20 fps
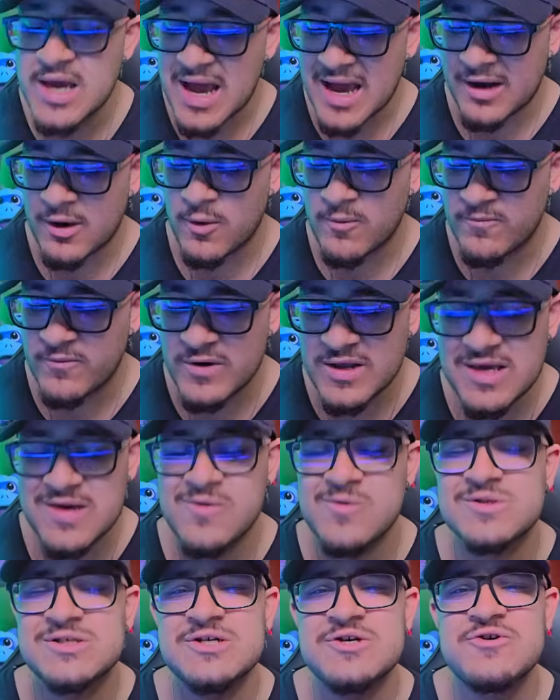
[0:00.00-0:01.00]
And hopefully
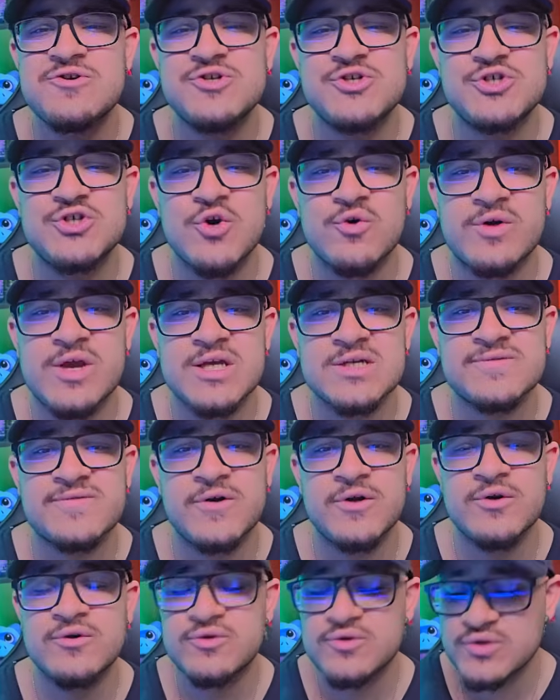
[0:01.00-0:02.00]
it was a good showcase
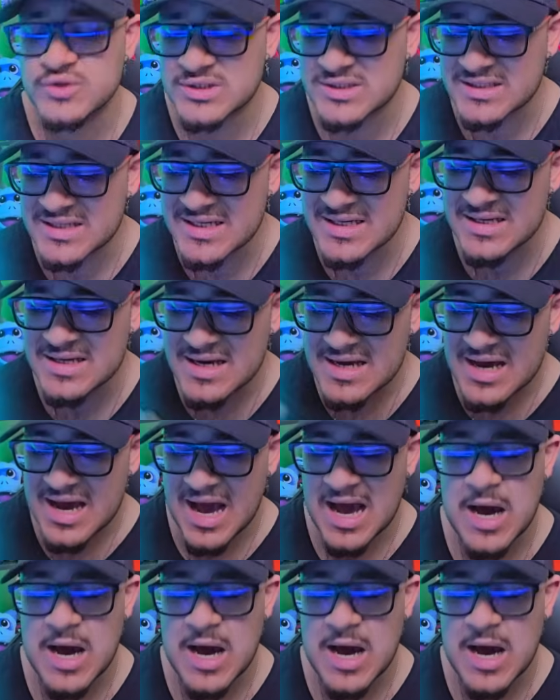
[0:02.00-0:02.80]
for you to see